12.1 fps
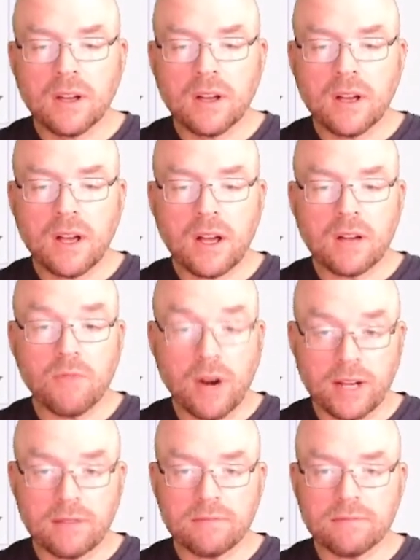uh, run
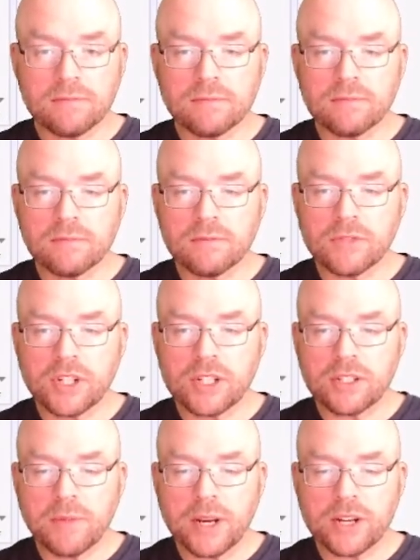it just to
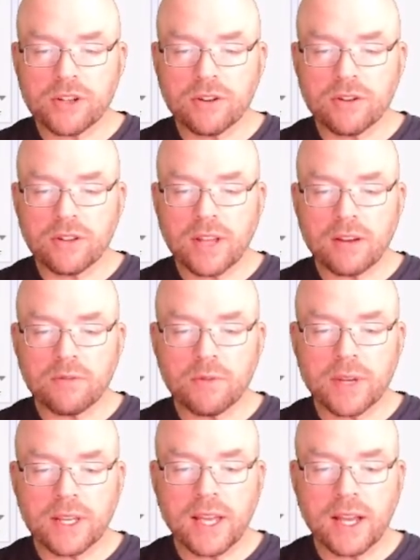make sure that we
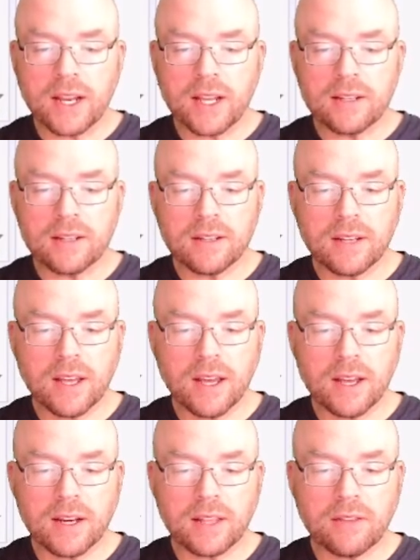get it.
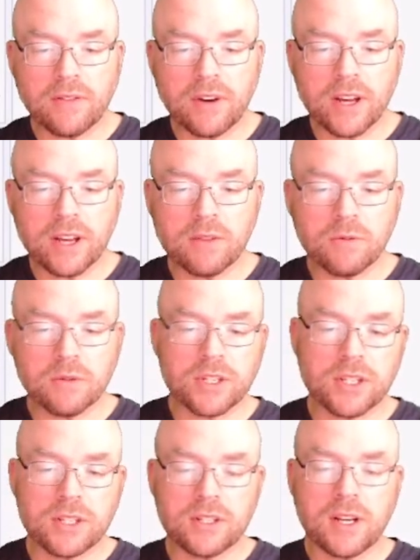And at the very end, we'll
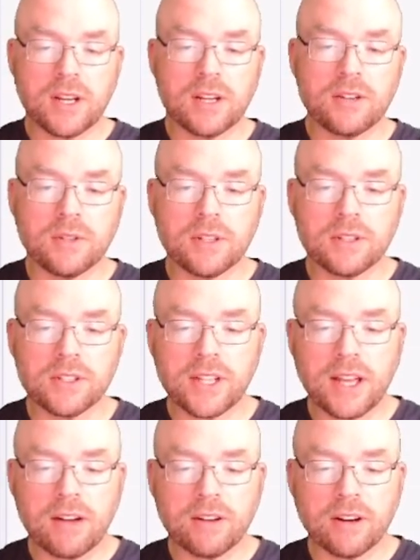just uh, do a little see
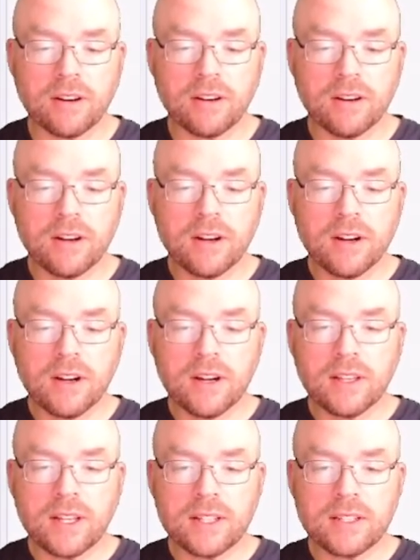out here
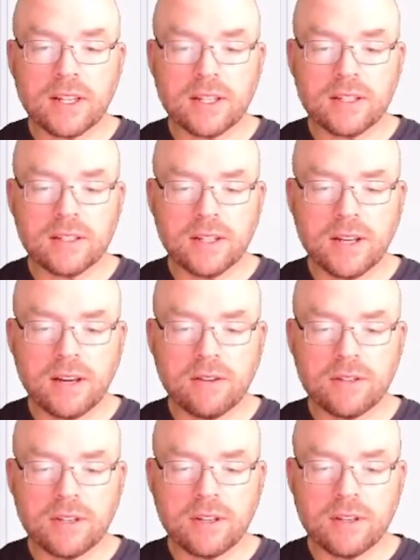that says see out
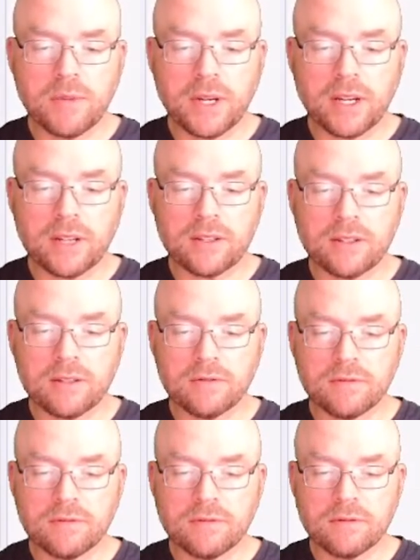uh, biggest.
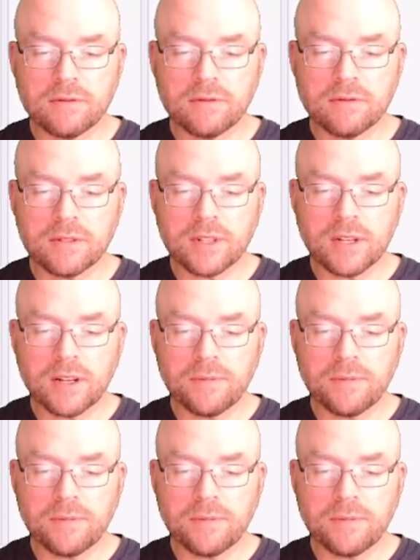Okay.